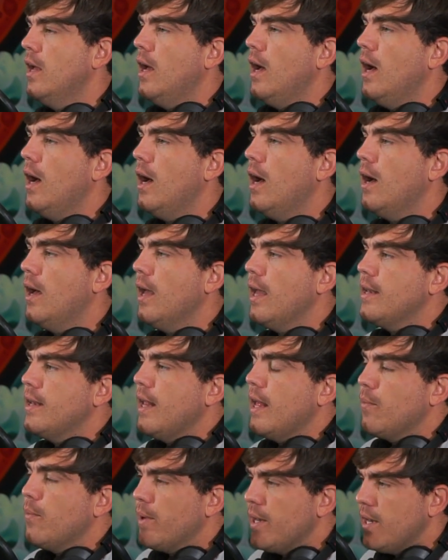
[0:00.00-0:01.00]

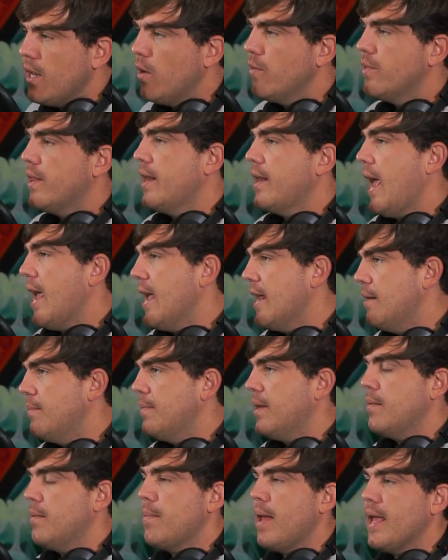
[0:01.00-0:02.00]
And we know that A&M
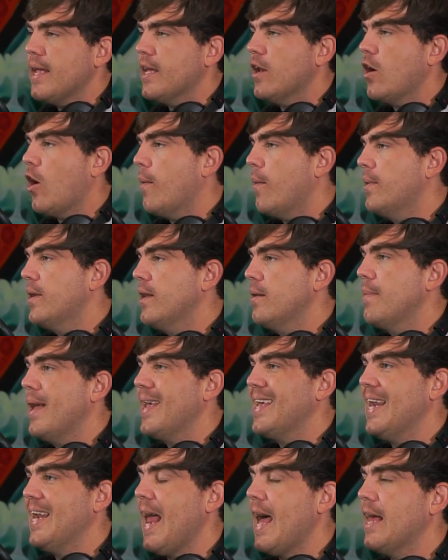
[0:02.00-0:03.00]
didn't make it. Auburn didn't
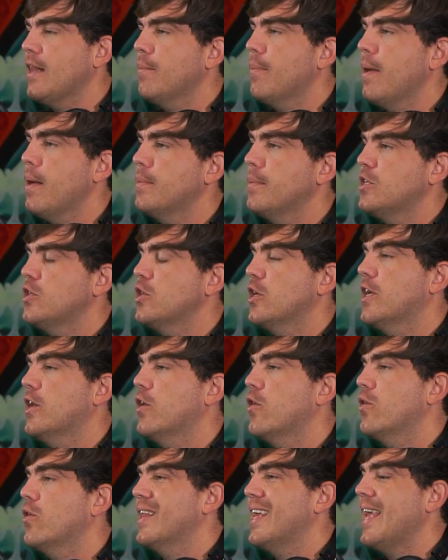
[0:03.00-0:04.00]
make it. Alabama took an
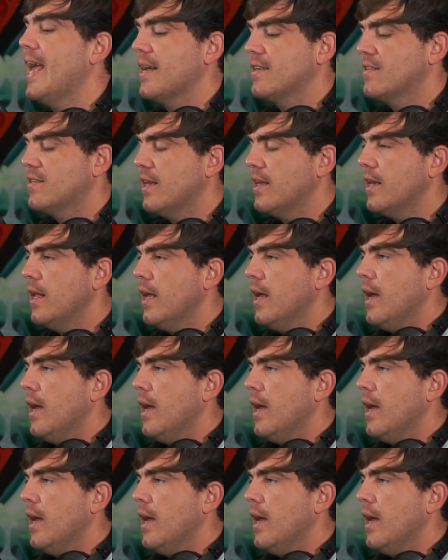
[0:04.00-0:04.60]
early exit.